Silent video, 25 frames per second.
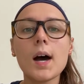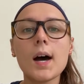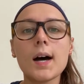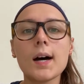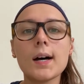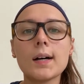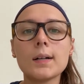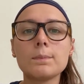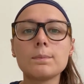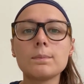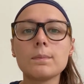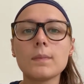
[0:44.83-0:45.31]

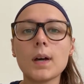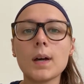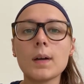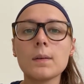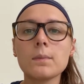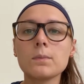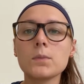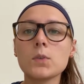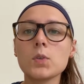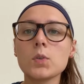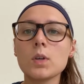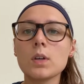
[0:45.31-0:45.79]
Um,
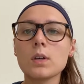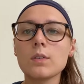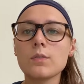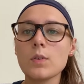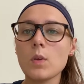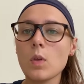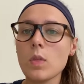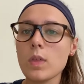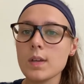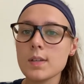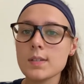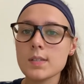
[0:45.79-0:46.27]
I'm doing a
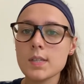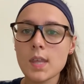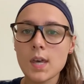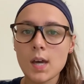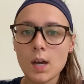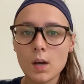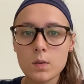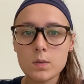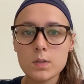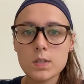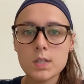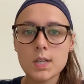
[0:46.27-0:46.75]
few things to the
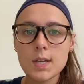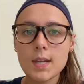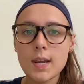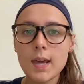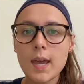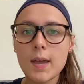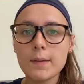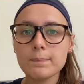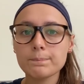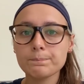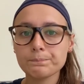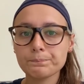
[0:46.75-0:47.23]
house
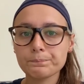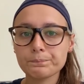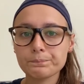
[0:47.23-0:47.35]
today.